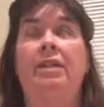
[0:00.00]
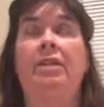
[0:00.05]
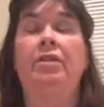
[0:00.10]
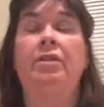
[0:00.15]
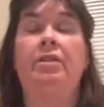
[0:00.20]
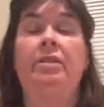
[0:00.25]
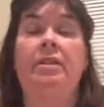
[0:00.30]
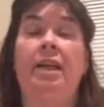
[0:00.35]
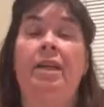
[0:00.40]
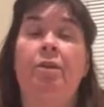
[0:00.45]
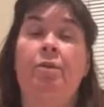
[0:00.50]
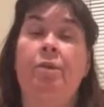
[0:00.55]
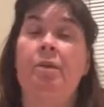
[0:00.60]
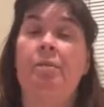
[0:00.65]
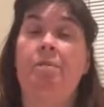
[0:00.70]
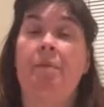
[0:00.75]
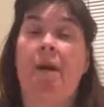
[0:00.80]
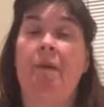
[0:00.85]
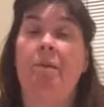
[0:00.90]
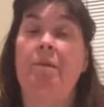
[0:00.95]
students had to
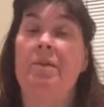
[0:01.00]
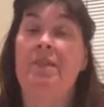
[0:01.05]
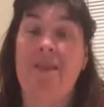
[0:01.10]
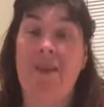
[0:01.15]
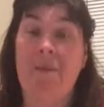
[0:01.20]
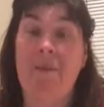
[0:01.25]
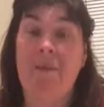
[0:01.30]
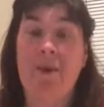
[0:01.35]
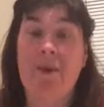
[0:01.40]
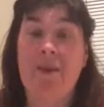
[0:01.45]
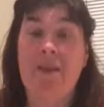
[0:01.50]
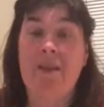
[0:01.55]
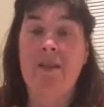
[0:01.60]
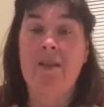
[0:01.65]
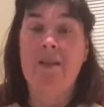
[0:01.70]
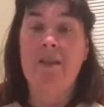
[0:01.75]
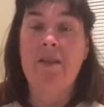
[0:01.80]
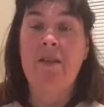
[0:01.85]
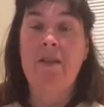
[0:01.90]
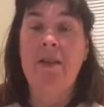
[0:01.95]
respond with
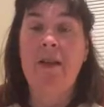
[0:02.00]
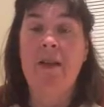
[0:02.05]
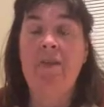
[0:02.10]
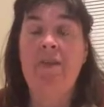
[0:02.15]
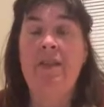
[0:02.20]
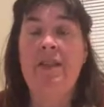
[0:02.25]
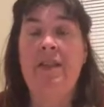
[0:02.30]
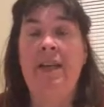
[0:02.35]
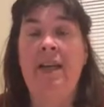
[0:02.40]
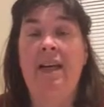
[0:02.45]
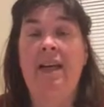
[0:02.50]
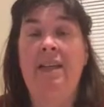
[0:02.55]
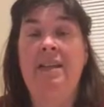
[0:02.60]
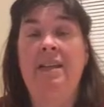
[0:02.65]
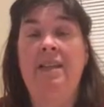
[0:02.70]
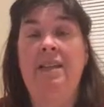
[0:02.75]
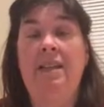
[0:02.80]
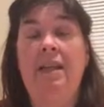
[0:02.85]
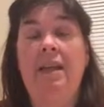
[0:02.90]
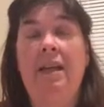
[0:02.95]
summaries of the
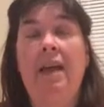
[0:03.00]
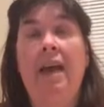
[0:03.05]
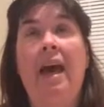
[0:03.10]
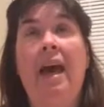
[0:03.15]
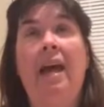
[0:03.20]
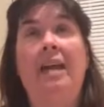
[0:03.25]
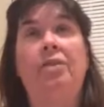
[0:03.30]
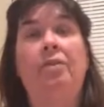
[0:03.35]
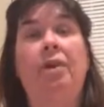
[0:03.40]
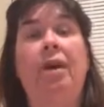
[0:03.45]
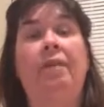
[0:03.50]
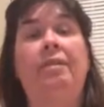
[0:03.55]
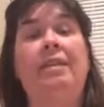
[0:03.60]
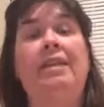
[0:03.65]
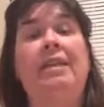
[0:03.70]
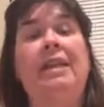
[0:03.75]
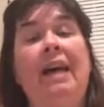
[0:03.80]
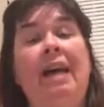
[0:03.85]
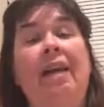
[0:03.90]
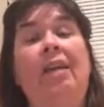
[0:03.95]
text, and so I have to
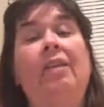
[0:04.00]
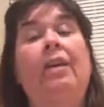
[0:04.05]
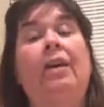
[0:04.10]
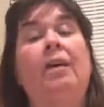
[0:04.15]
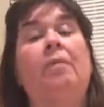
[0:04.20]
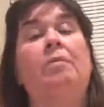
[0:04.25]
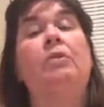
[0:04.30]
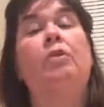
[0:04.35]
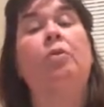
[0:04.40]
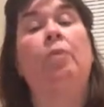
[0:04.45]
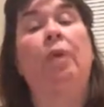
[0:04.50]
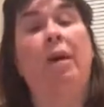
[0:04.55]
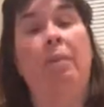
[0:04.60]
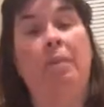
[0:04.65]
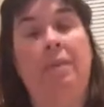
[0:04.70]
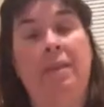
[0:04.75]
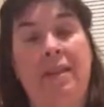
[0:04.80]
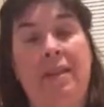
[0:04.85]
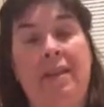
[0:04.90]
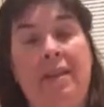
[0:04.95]
tell them to write
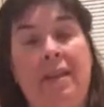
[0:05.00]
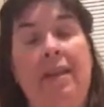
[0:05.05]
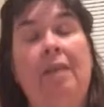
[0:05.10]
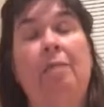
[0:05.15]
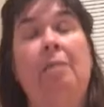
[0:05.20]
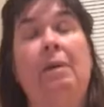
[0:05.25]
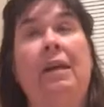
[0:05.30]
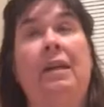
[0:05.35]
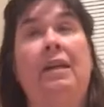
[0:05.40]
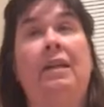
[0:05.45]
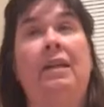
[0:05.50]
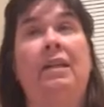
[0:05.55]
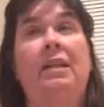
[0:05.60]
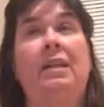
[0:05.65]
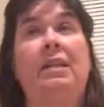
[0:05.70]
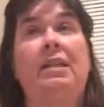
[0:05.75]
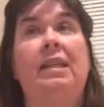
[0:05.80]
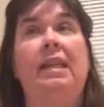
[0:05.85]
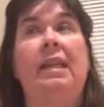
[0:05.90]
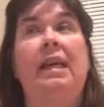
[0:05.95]
what they think about
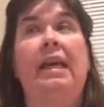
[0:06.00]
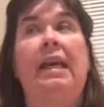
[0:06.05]
it,